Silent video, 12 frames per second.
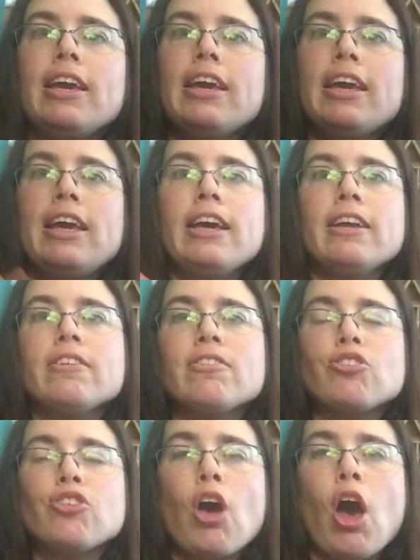he can
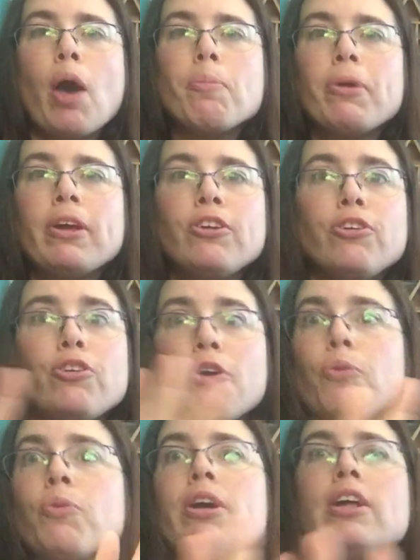stop and you
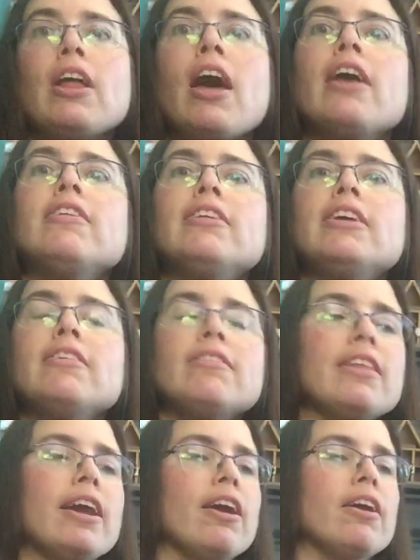don't realize he's
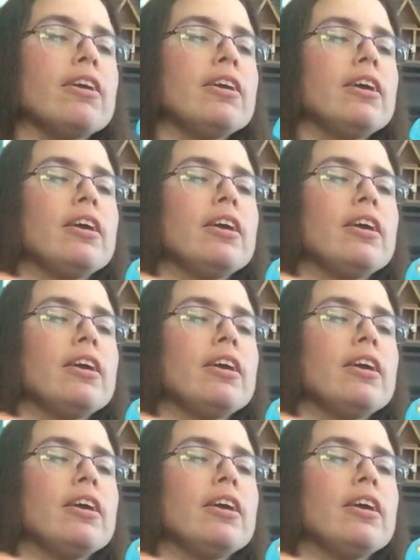there,